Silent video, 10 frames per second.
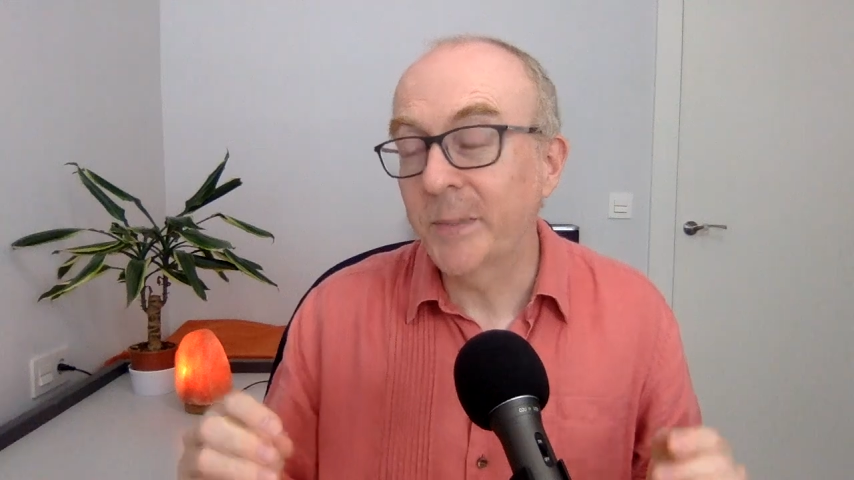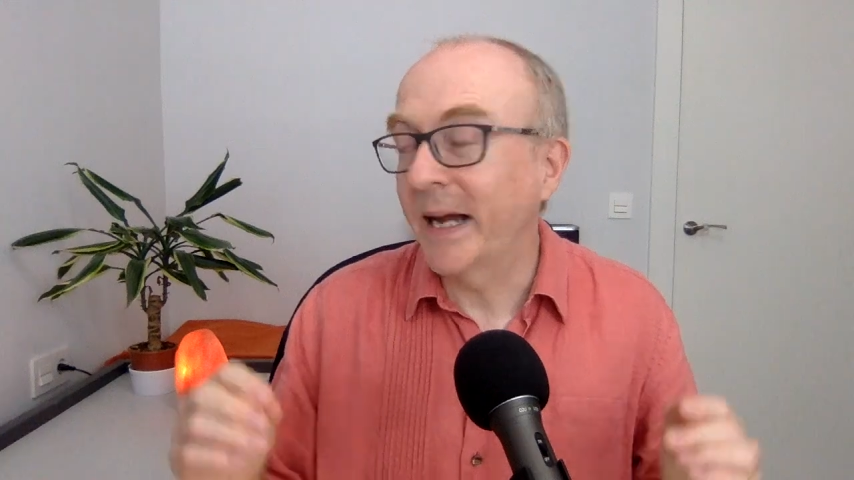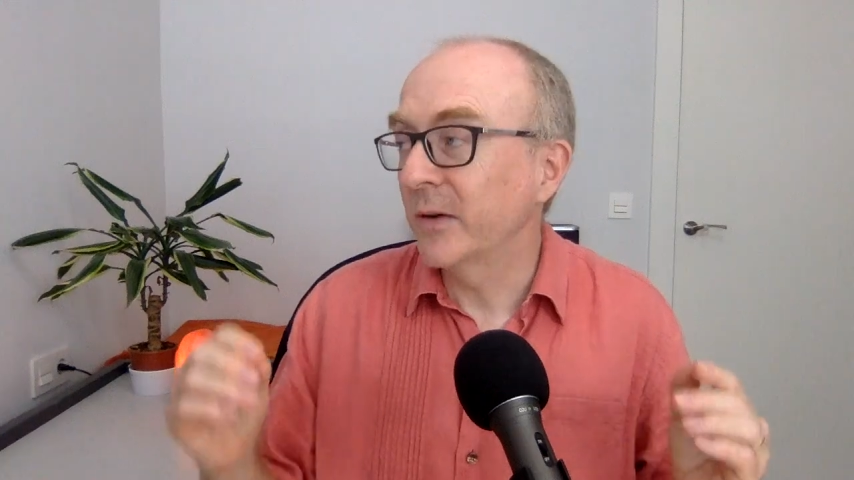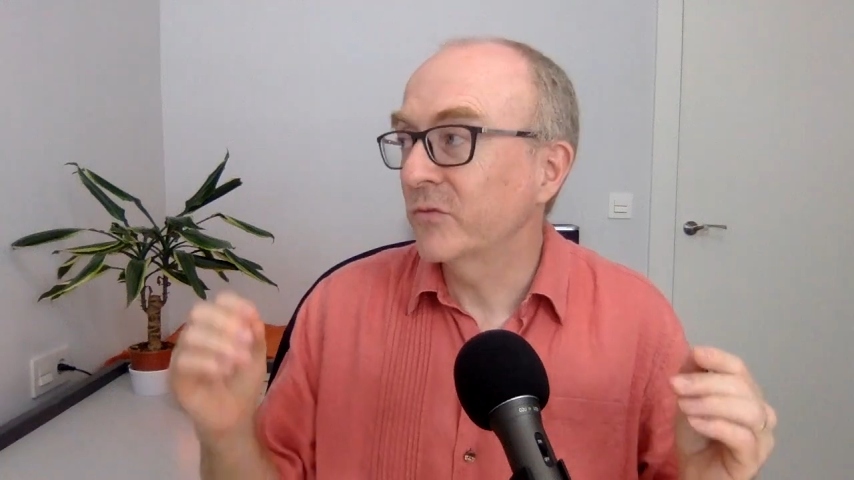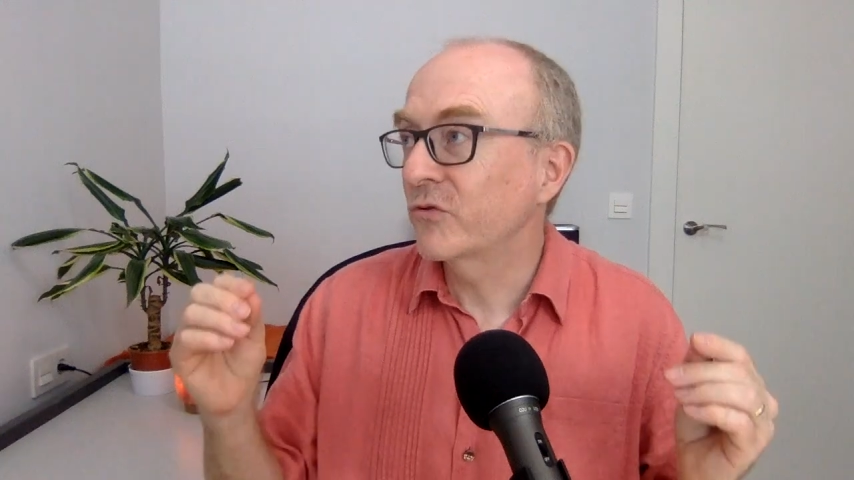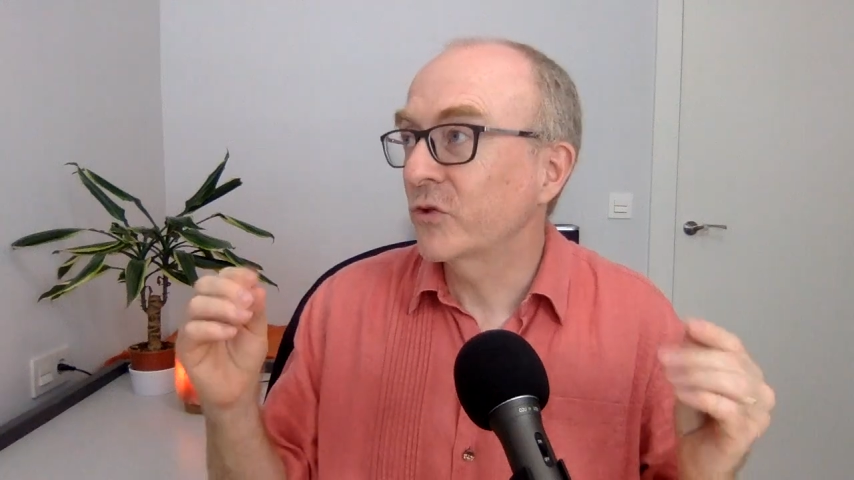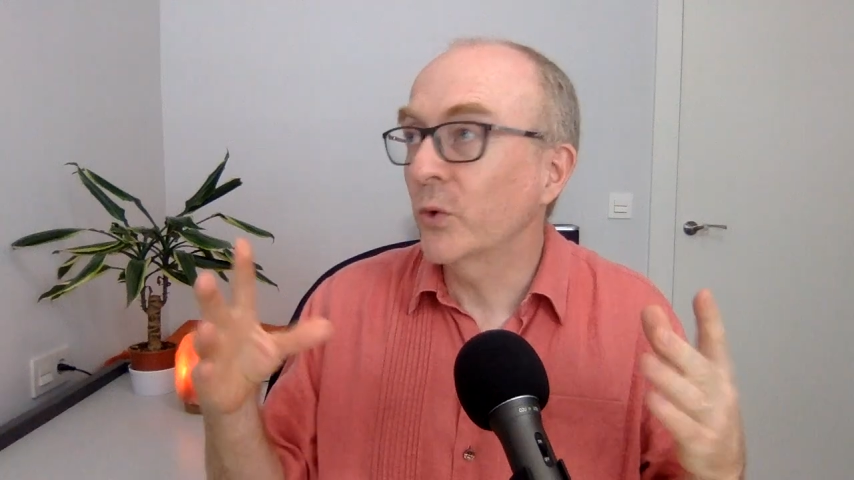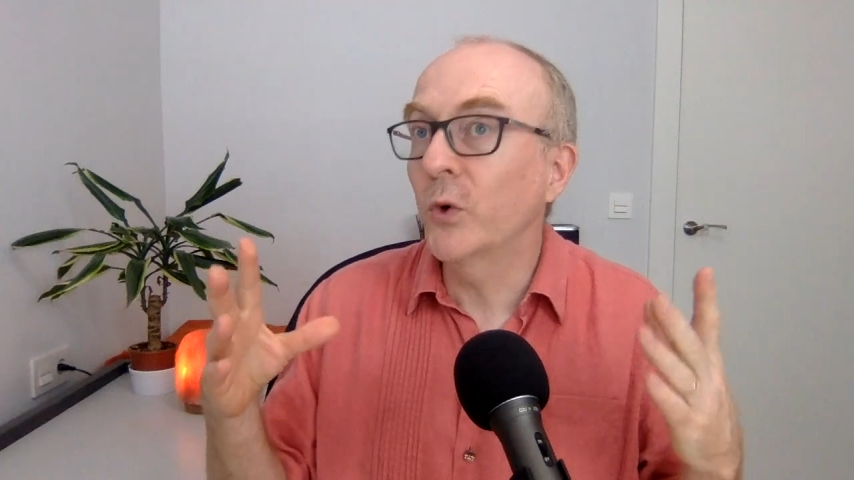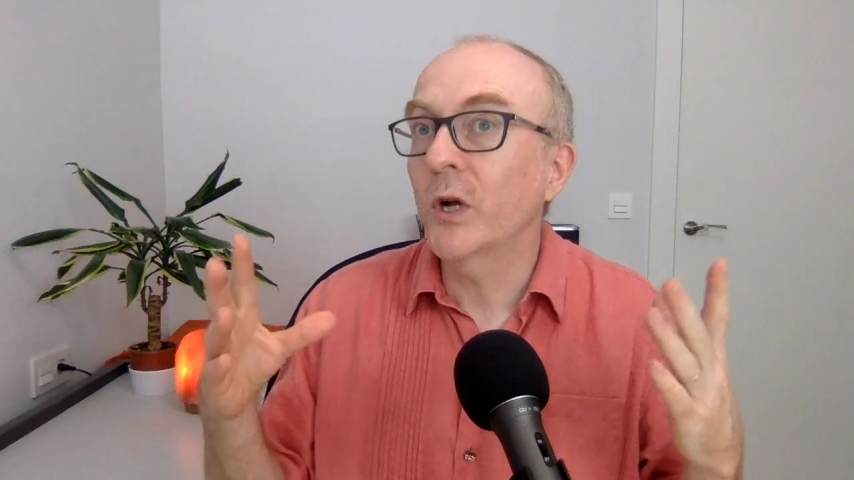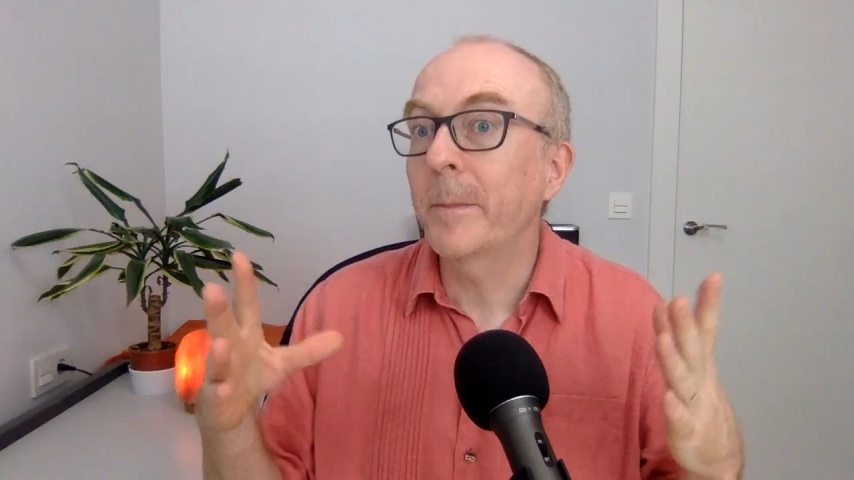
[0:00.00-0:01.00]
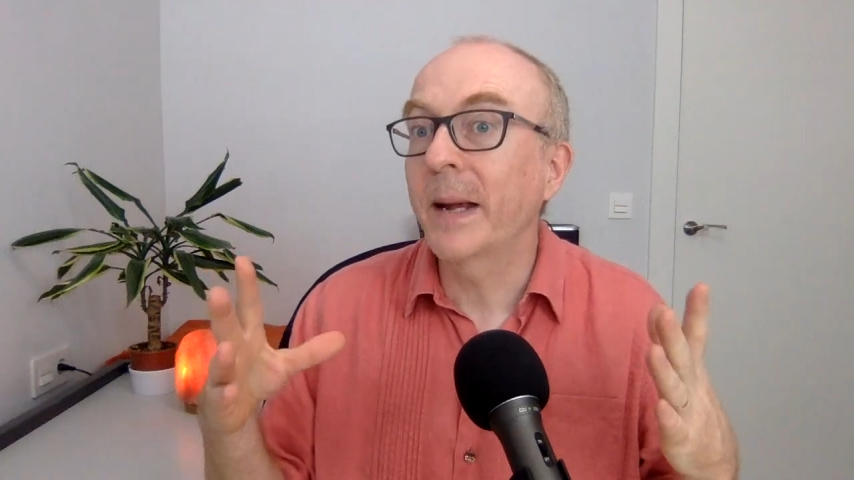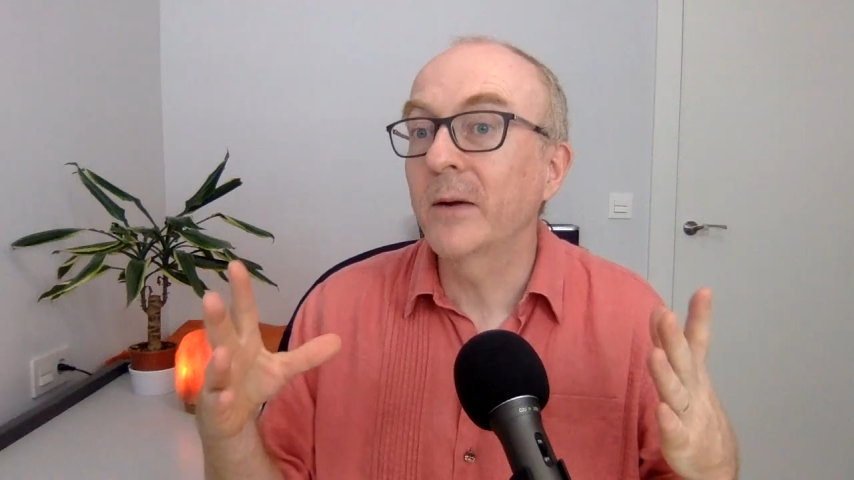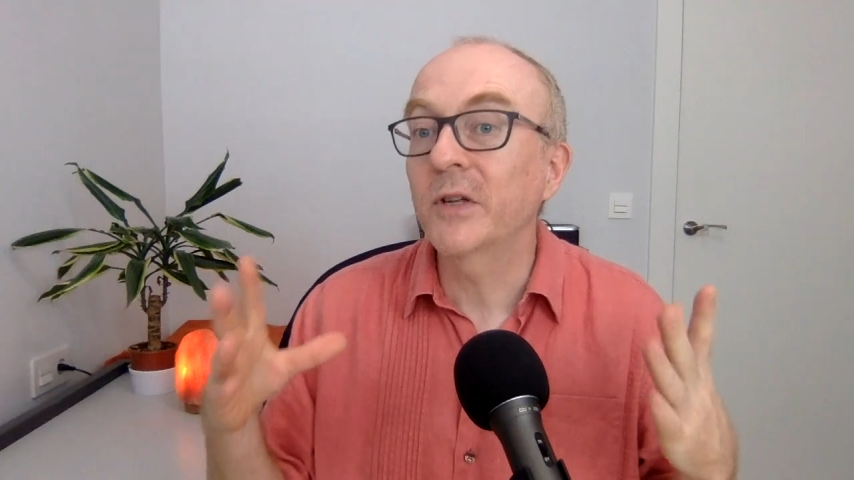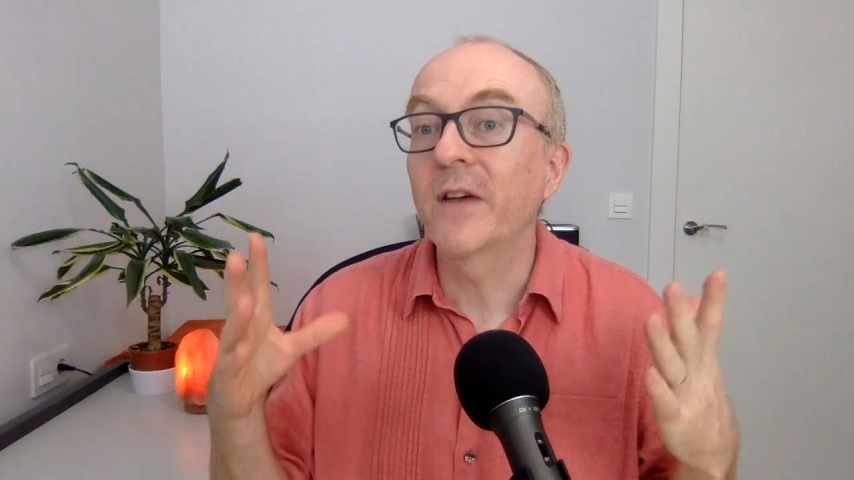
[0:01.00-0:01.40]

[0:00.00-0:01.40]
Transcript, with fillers: about, talk about